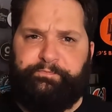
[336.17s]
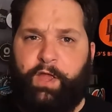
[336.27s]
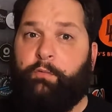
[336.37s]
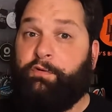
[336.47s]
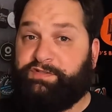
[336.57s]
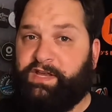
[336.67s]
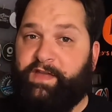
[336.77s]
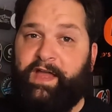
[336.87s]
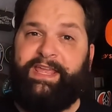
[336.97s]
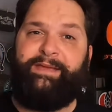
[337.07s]
I will say
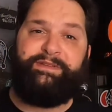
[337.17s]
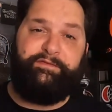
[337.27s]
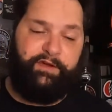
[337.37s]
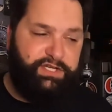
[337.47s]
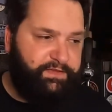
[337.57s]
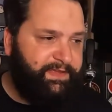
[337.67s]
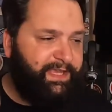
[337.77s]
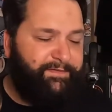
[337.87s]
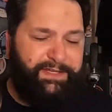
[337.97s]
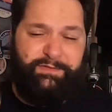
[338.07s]
that. It keeps it fresh. I think
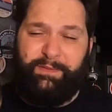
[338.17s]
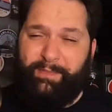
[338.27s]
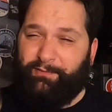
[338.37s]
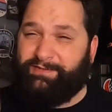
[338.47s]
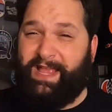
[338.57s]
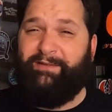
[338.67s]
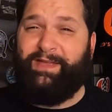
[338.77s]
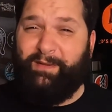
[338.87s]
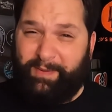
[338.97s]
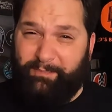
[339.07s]
if this was a milk stout,
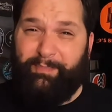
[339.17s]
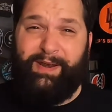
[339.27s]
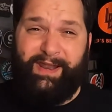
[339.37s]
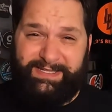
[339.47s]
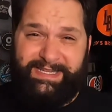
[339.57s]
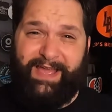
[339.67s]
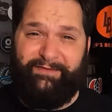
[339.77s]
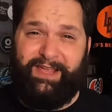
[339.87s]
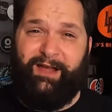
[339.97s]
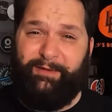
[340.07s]
it would be bloody
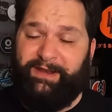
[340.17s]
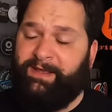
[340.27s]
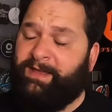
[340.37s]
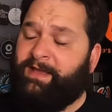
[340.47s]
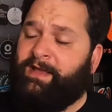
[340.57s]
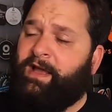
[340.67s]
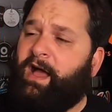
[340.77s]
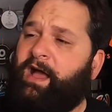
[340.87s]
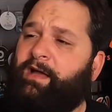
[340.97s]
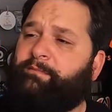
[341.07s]
heavy going.
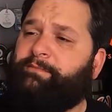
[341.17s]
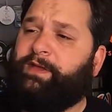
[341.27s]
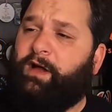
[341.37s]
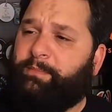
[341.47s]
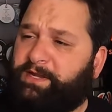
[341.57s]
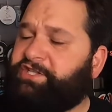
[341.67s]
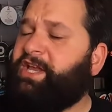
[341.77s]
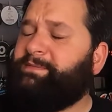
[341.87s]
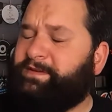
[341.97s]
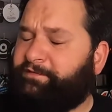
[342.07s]
The carbonation
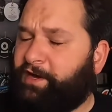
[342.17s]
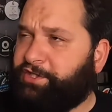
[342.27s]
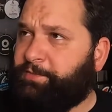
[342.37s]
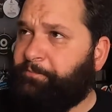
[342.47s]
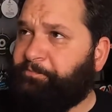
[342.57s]
keeps it fresh.